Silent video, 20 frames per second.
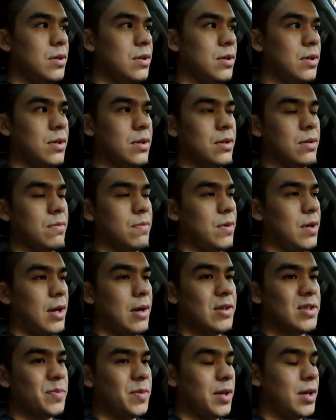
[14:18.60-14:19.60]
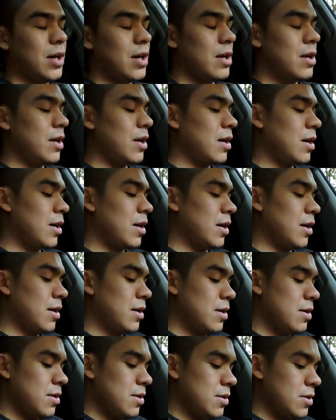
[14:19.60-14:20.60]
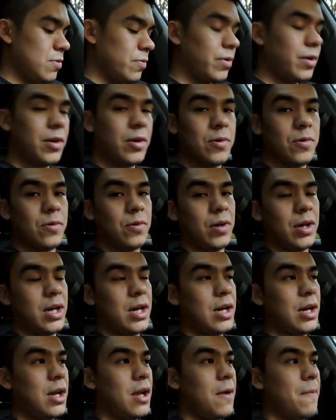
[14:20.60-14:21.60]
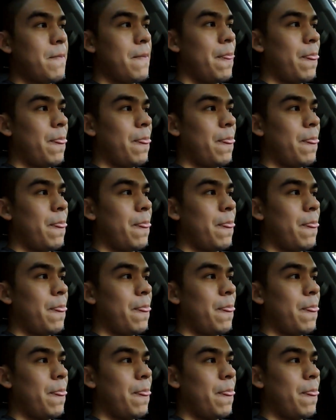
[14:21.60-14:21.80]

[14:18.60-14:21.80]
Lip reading: a house mechanic guy, really cool guy,